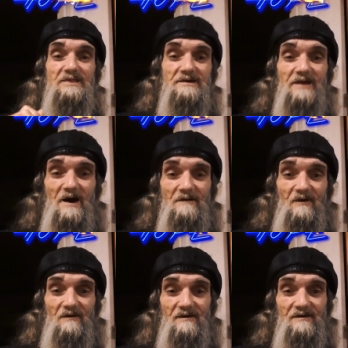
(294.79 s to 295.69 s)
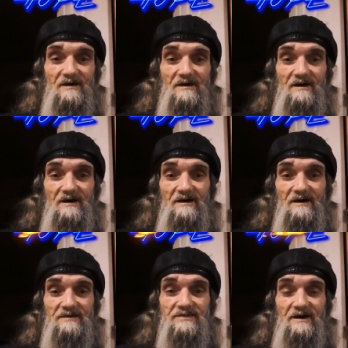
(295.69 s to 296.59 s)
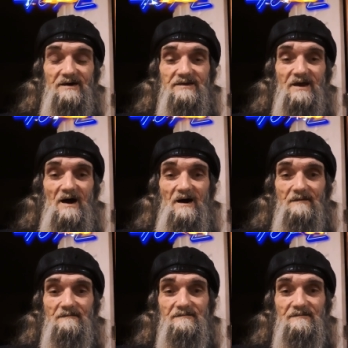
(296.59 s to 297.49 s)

the devil at that time?